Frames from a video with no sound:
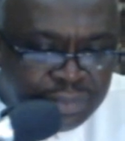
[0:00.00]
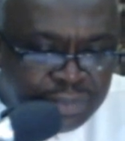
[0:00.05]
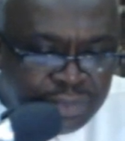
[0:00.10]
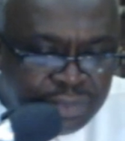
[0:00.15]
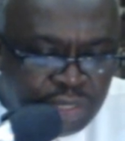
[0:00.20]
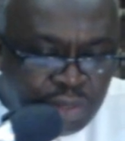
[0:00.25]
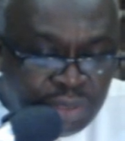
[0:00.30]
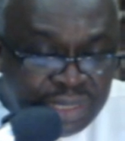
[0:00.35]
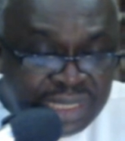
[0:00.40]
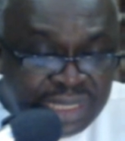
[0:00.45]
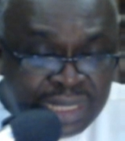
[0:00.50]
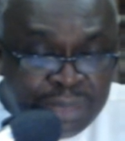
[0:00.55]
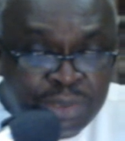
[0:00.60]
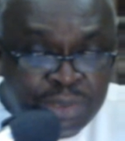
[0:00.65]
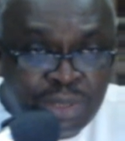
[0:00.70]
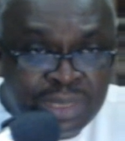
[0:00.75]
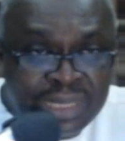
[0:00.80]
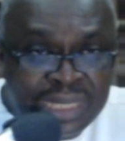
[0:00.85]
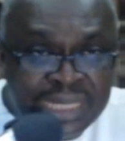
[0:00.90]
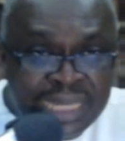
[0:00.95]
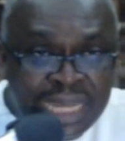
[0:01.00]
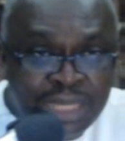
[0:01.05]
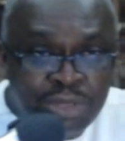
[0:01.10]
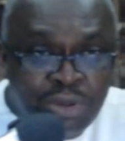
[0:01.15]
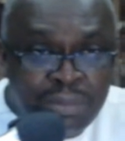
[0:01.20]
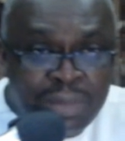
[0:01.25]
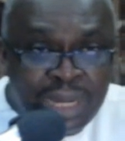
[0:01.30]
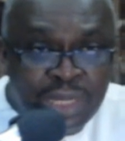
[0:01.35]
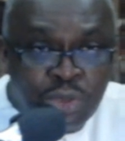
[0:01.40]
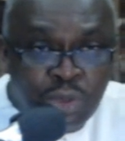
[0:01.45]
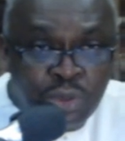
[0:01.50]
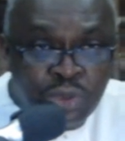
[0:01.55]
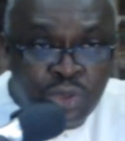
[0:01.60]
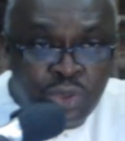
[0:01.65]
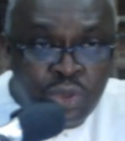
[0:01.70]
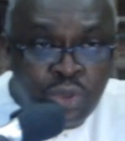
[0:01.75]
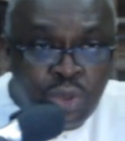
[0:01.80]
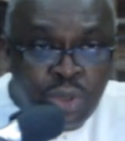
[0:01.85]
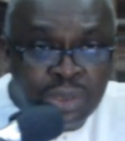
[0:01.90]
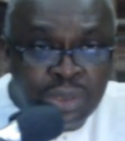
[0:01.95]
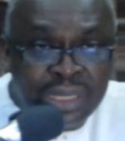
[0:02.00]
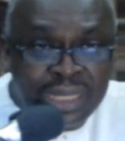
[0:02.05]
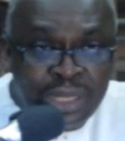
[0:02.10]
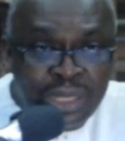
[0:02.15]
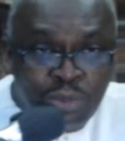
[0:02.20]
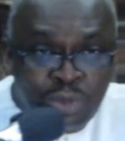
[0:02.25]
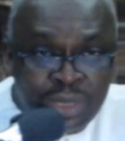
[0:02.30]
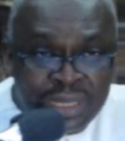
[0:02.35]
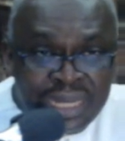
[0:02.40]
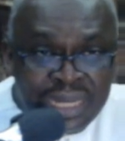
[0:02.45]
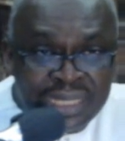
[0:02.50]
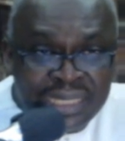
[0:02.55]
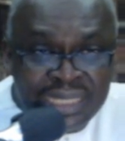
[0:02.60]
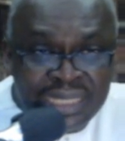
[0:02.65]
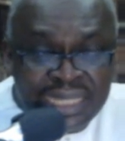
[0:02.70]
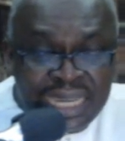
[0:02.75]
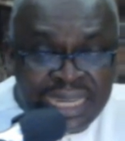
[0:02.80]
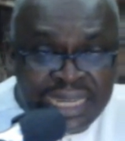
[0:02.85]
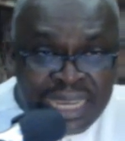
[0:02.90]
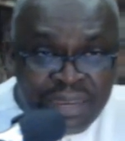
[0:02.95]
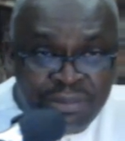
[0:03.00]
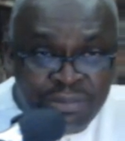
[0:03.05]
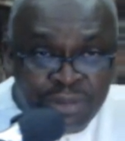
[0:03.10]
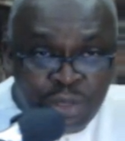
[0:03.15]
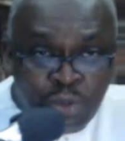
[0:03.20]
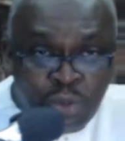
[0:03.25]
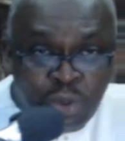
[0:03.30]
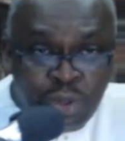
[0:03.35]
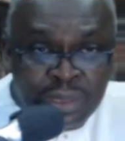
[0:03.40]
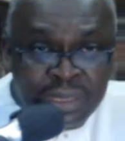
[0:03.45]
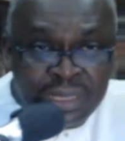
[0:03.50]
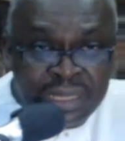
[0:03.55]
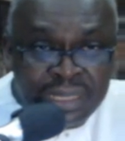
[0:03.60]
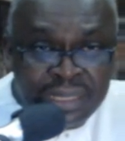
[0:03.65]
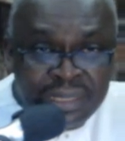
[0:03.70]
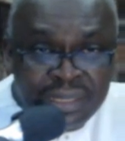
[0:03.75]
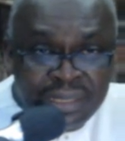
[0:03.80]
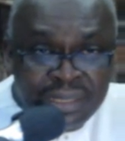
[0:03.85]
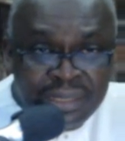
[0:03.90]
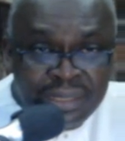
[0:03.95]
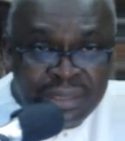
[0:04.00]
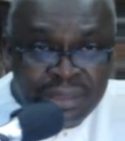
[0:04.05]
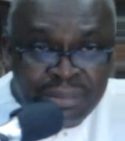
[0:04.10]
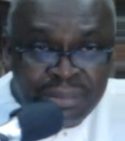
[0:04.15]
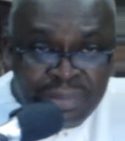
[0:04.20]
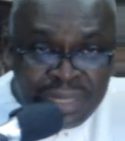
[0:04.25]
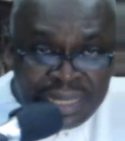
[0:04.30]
Because the scripture says, out of mouth of two or three witnesses shall every word be